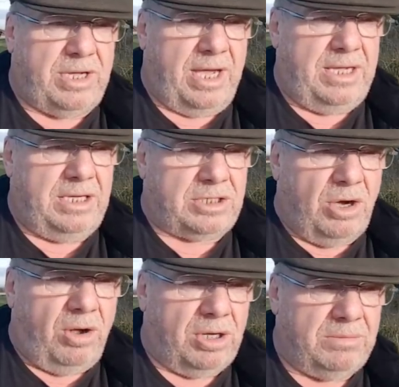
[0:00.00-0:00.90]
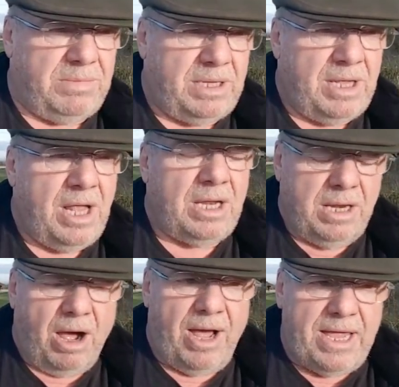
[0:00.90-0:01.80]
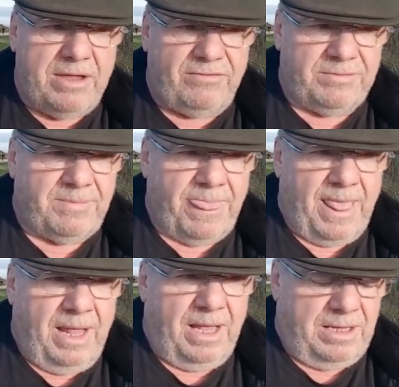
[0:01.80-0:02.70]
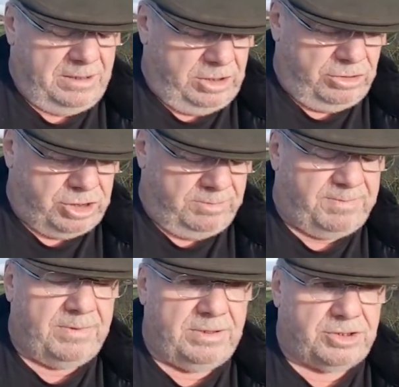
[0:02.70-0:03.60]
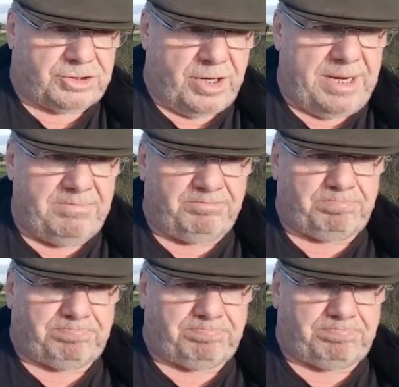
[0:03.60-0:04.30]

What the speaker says: UK Column Live YouTube stream.